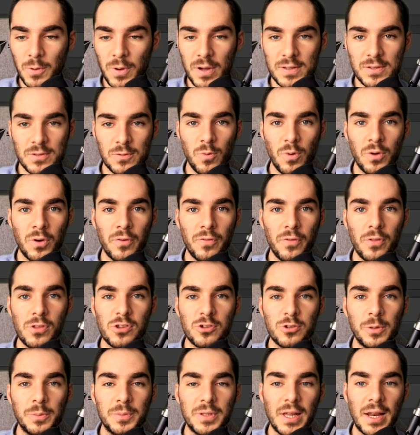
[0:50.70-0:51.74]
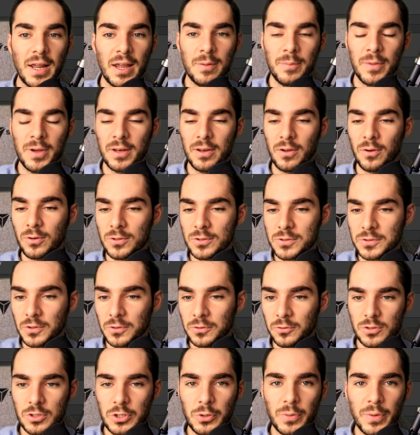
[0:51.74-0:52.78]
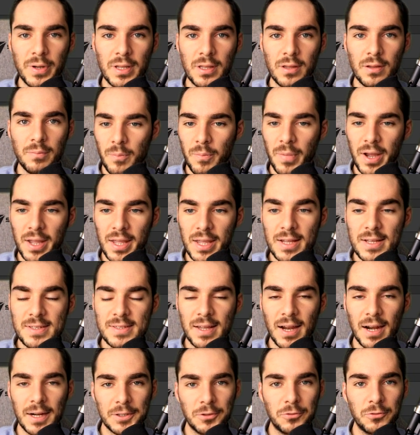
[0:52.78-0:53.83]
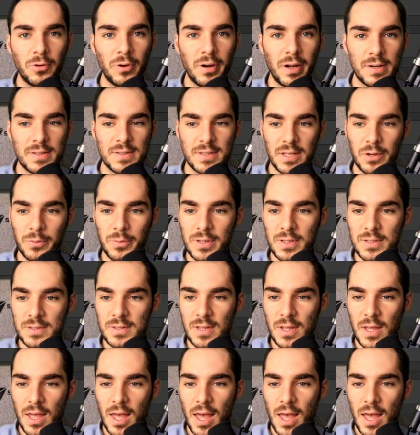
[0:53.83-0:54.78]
was one of the scripts that I made also during my XR tutorial series,